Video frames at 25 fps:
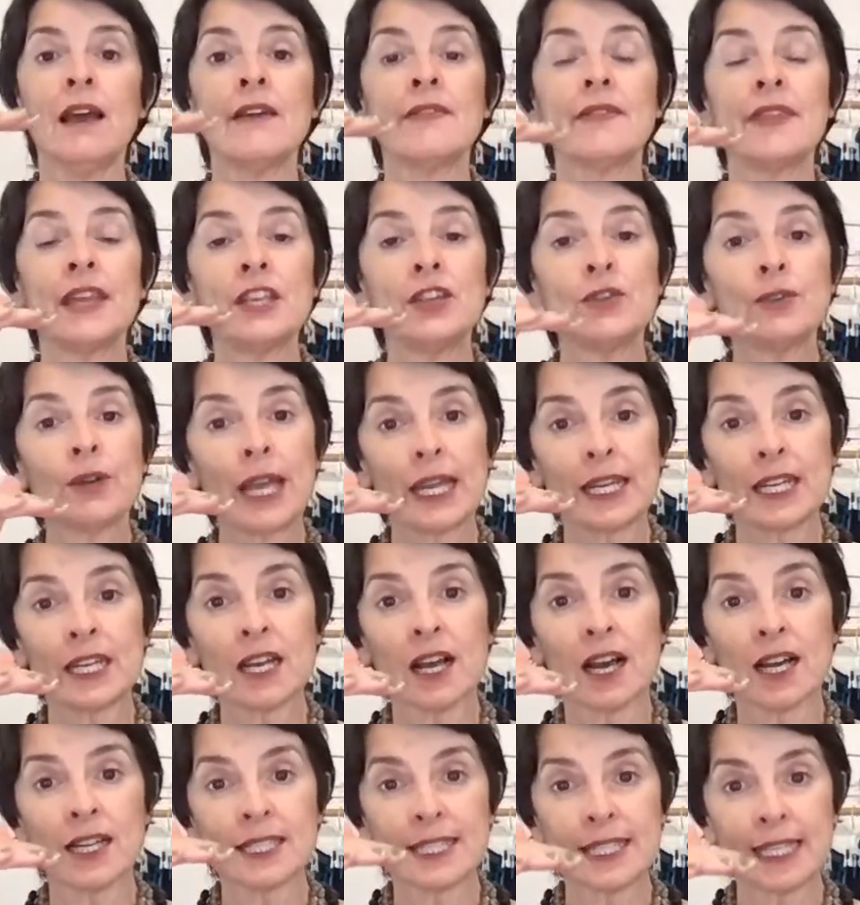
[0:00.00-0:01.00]
Then you'll get an
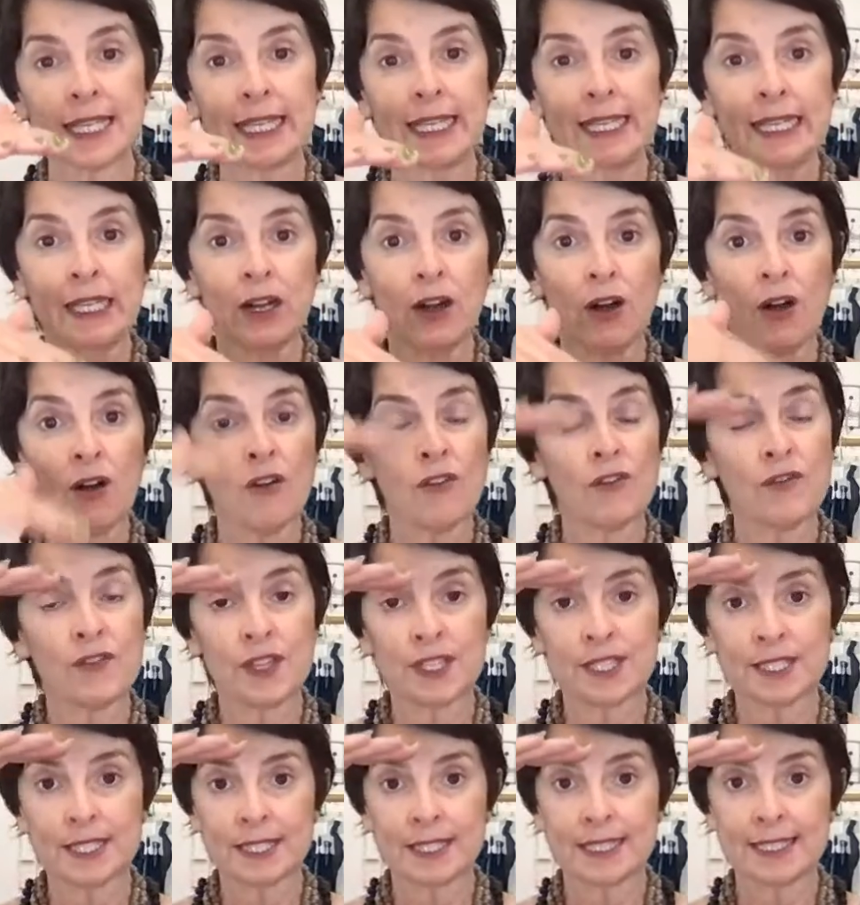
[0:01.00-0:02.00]
idea of
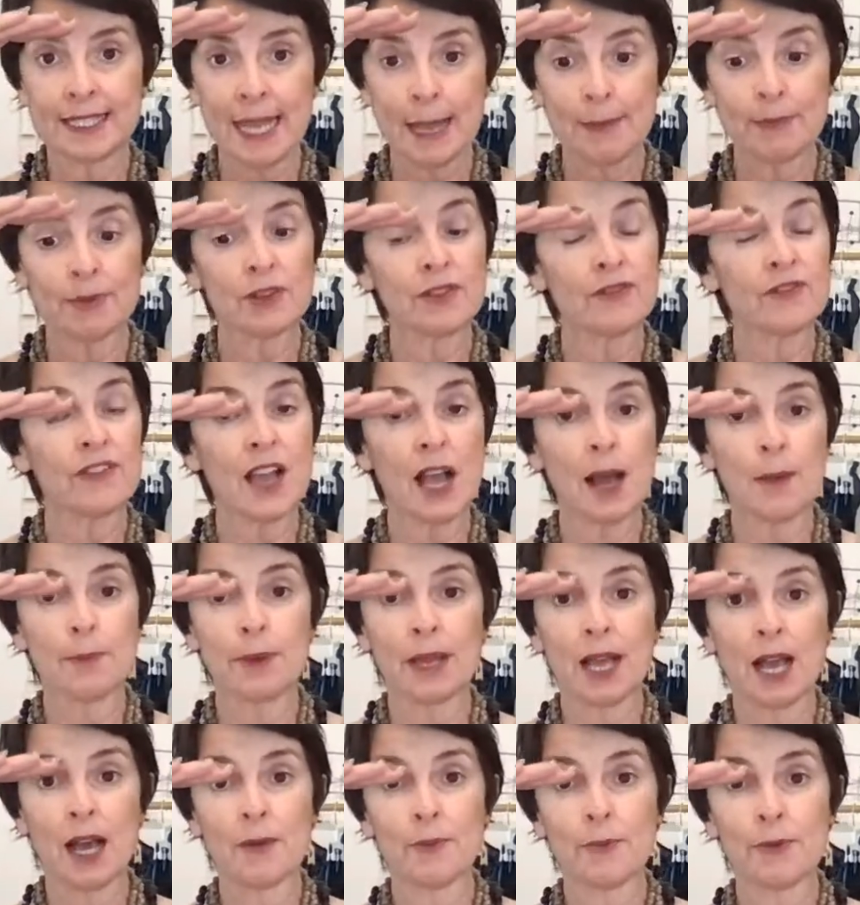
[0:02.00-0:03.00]
the depth of
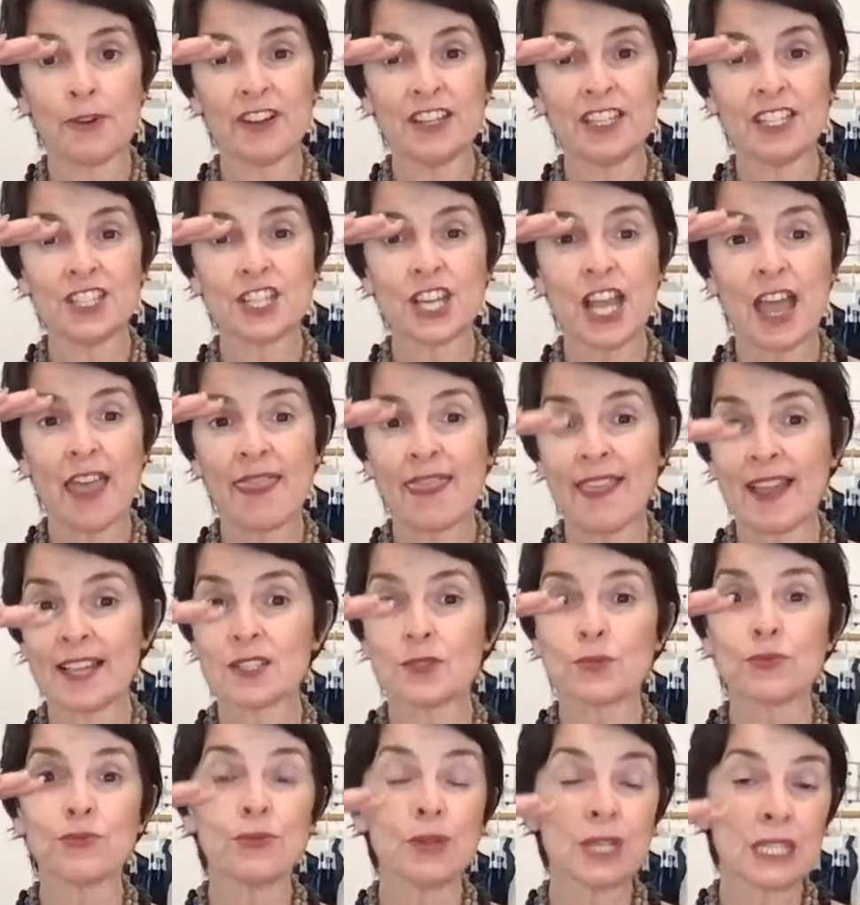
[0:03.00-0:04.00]
cup coverage, and
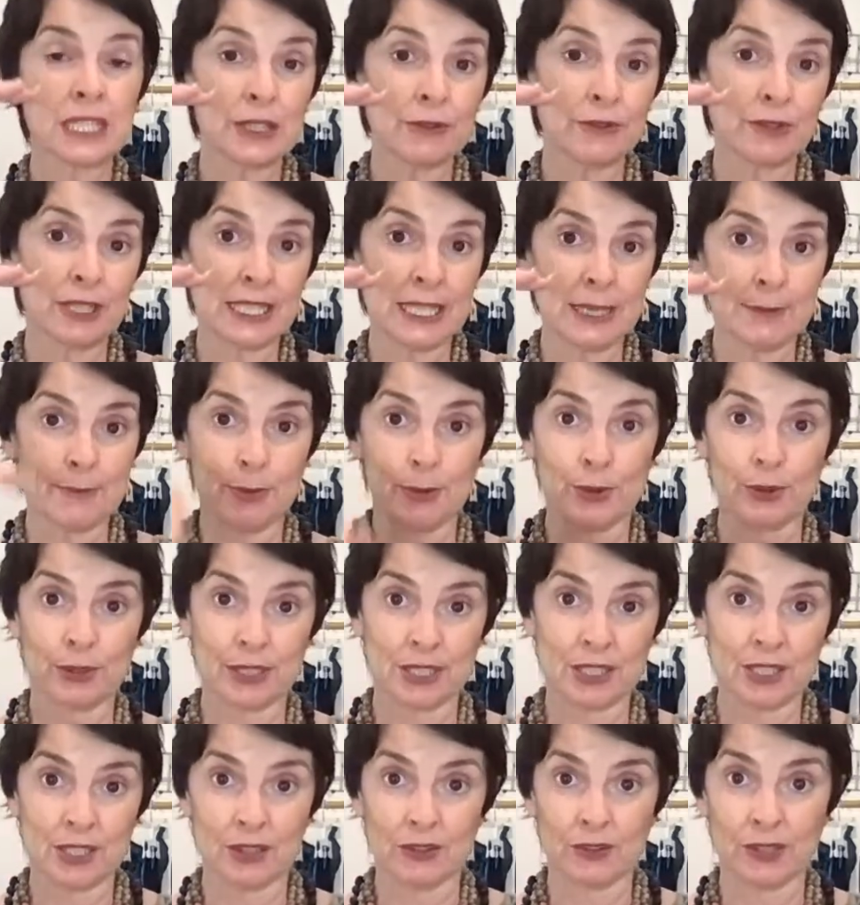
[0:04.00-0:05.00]
that's really, really
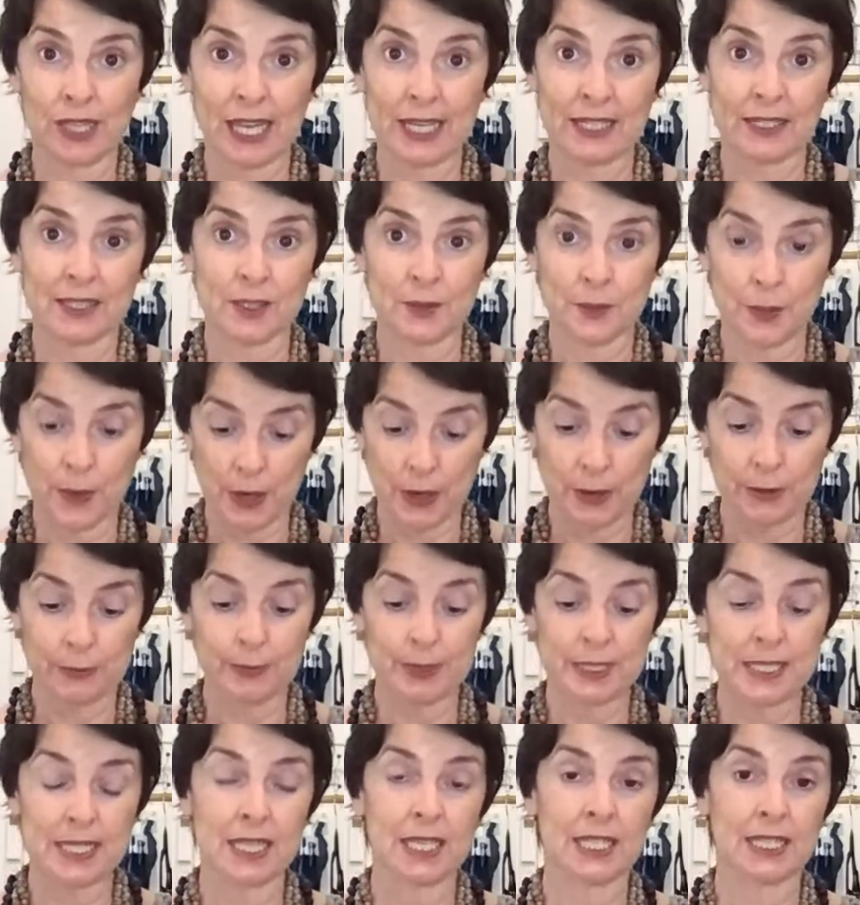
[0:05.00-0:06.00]
important to look at as well,
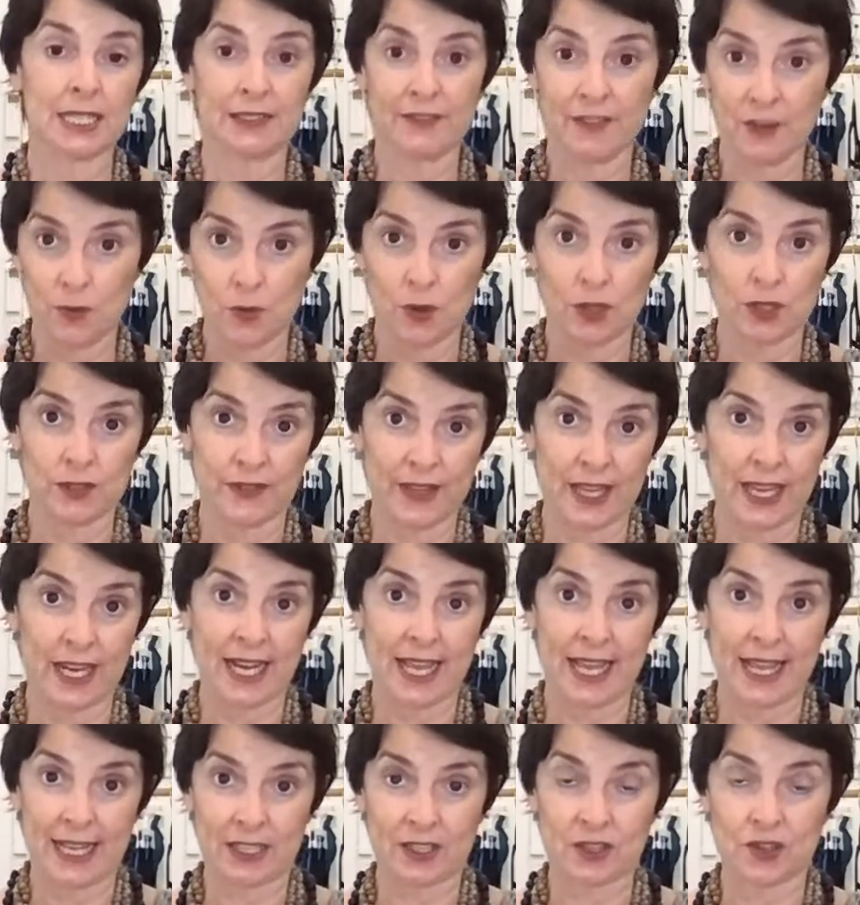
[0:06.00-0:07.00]
particularly if you want that
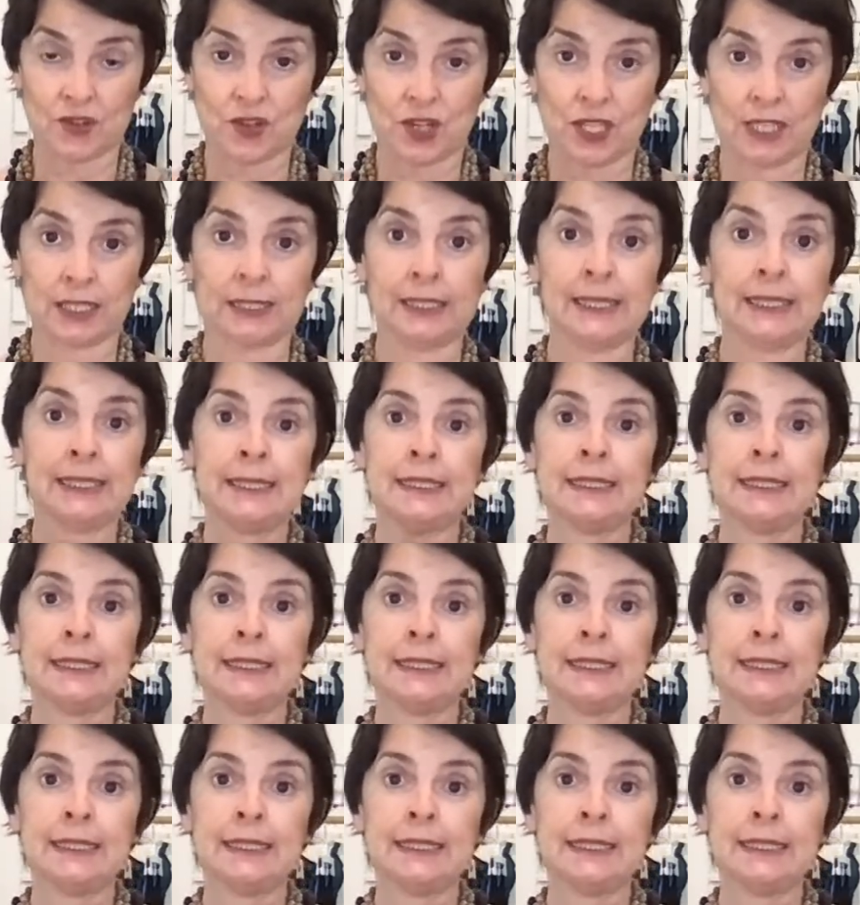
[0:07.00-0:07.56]
extra